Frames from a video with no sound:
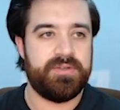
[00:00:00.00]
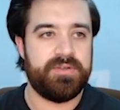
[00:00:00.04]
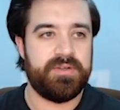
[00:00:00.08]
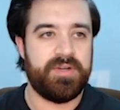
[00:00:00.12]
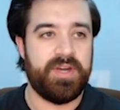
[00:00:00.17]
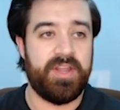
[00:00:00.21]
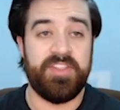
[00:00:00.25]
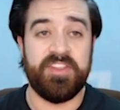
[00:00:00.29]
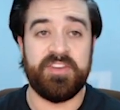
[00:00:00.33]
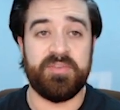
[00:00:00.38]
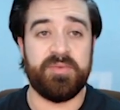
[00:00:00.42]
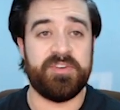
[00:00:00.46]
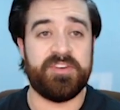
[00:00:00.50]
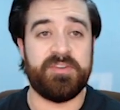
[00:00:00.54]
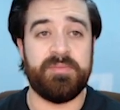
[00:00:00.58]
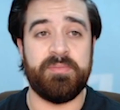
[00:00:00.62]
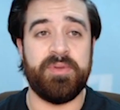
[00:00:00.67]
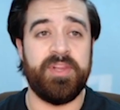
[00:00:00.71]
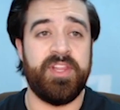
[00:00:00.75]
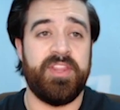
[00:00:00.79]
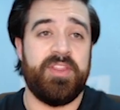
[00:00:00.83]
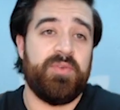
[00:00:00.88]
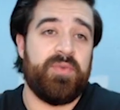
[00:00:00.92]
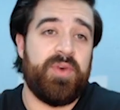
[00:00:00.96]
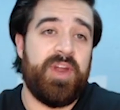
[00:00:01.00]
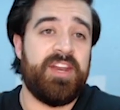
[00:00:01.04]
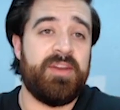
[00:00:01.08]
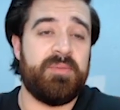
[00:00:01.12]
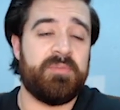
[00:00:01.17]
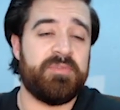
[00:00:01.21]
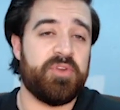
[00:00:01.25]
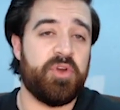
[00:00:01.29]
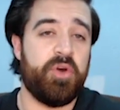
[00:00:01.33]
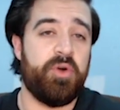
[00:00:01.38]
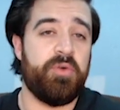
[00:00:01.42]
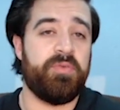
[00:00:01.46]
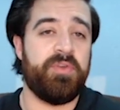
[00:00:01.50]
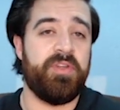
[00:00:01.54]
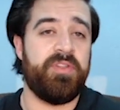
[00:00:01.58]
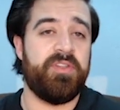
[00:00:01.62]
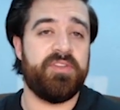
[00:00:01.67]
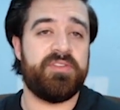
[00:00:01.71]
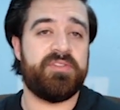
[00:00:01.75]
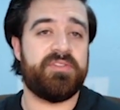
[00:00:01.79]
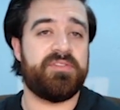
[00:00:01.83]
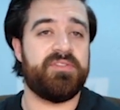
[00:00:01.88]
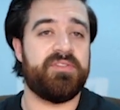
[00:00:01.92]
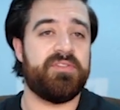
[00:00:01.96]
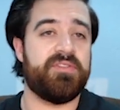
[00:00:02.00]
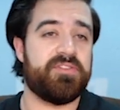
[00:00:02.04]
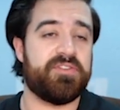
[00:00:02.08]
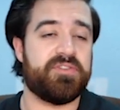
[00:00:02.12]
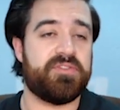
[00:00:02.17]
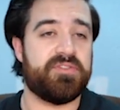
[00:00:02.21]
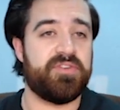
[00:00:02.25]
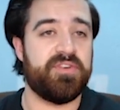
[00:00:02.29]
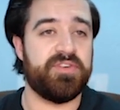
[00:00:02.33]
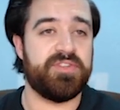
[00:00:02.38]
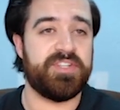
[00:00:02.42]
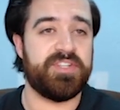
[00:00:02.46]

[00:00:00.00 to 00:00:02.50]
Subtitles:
And this one's completely random, so hopefully this turns